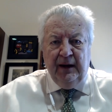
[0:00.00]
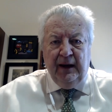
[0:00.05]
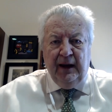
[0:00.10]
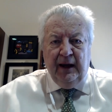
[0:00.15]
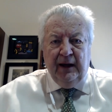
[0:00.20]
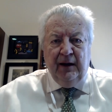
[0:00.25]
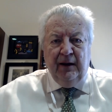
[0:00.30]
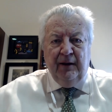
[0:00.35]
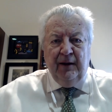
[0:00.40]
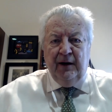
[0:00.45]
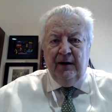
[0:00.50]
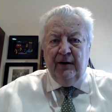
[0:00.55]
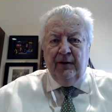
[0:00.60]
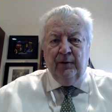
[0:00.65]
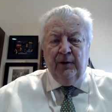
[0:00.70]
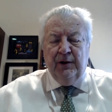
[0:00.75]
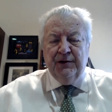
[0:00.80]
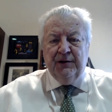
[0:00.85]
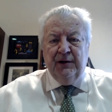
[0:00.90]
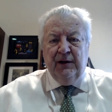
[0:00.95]
And in other
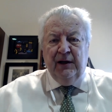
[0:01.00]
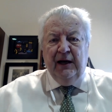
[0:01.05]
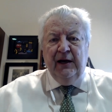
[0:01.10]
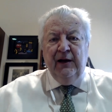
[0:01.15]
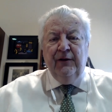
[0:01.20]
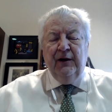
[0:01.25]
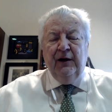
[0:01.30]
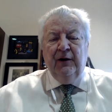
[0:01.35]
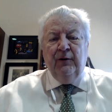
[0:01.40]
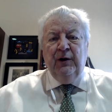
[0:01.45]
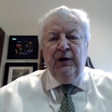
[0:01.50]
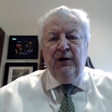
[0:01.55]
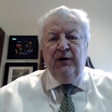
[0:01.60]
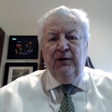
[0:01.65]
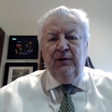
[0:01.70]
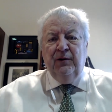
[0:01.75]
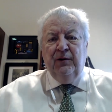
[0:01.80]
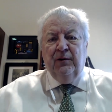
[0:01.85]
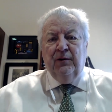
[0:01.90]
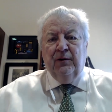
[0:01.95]
words, anything we
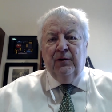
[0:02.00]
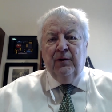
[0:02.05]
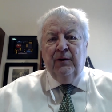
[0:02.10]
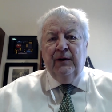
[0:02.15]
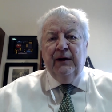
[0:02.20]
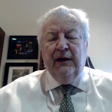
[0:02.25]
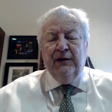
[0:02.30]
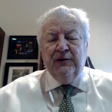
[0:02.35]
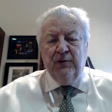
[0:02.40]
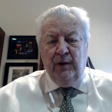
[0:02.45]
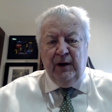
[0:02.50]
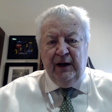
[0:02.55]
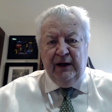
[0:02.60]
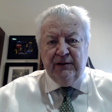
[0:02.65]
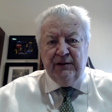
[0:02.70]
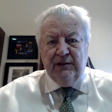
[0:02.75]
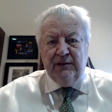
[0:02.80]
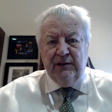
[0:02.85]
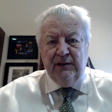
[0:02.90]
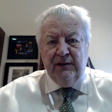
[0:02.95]
do creates waste.
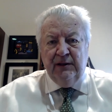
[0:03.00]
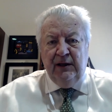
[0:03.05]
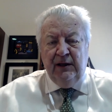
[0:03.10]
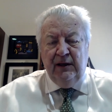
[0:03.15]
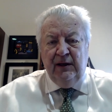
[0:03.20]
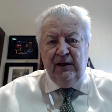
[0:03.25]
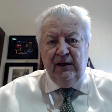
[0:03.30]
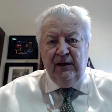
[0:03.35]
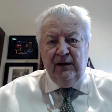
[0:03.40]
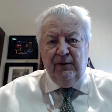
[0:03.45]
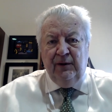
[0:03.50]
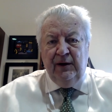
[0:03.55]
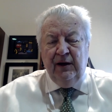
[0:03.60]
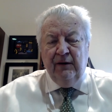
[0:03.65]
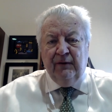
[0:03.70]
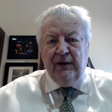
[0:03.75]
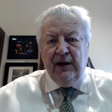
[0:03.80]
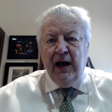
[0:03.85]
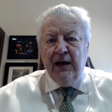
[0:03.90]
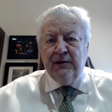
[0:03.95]
We
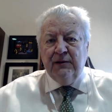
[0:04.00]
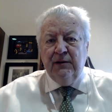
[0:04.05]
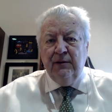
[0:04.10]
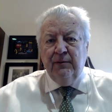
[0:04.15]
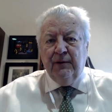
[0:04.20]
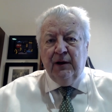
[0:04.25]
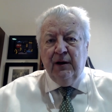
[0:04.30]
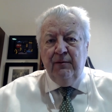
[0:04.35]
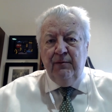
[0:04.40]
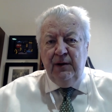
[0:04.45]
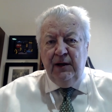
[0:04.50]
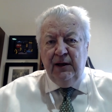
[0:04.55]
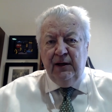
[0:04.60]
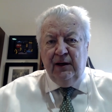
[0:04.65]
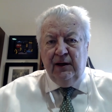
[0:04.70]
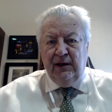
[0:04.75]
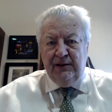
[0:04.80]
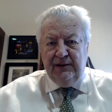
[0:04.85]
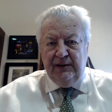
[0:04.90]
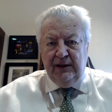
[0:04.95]
have got to commit
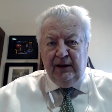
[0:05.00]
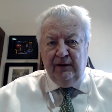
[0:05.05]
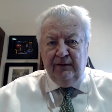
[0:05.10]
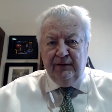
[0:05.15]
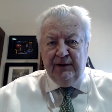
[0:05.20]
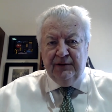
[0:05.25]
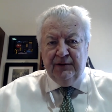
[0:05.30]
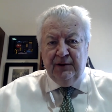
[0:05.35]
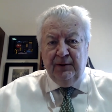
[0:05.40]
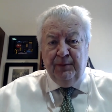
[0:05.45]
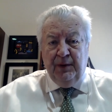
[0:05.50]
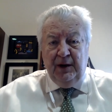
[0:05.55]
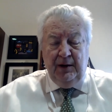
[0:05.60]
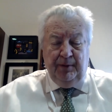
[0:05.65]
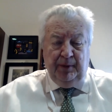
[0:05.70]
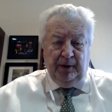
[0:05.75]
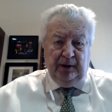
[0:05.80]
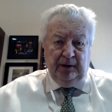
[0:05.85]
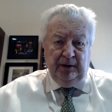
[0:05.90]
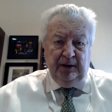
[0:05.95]
ourselves as a
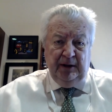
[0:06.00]
people